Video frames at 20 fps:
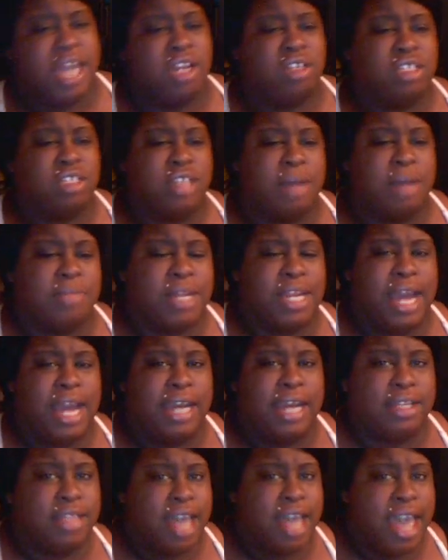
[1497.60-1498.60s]
or something
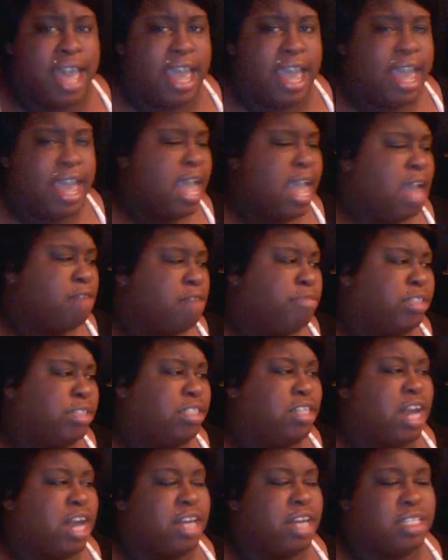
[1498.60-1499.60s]
like that was
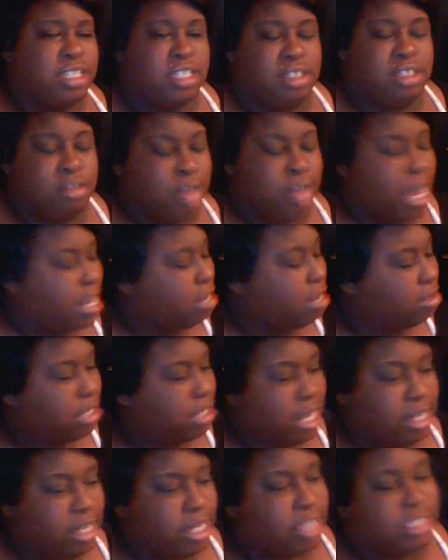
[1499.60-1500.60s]
I keep
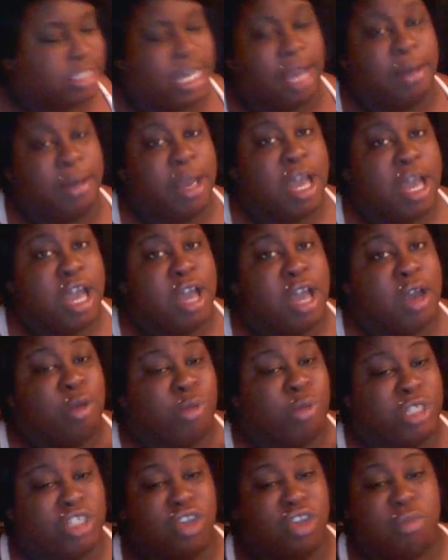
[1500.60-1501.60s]
saying duct tape,
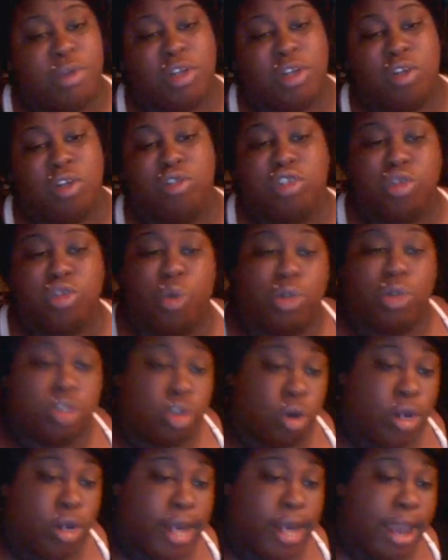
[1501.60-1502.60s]
was super glued to a
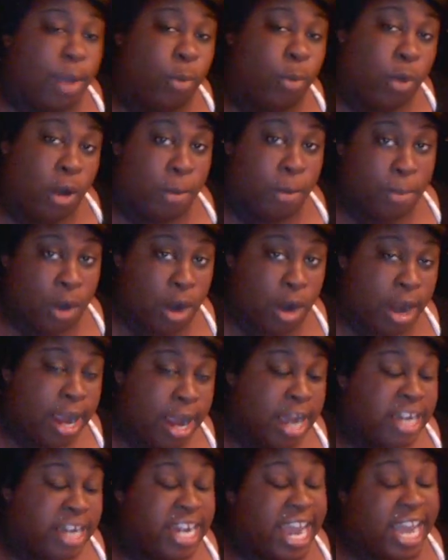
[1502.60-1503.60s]
toilet in Walmart.
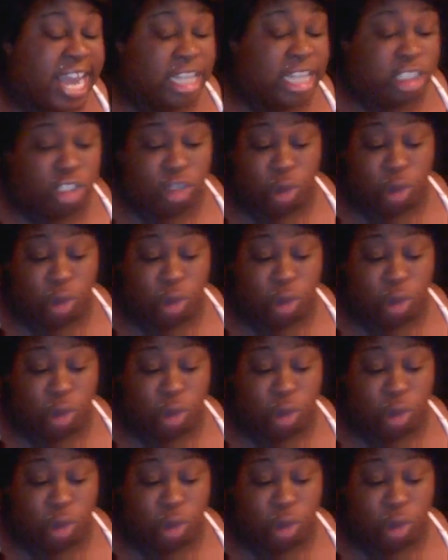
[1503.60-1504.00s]
They had to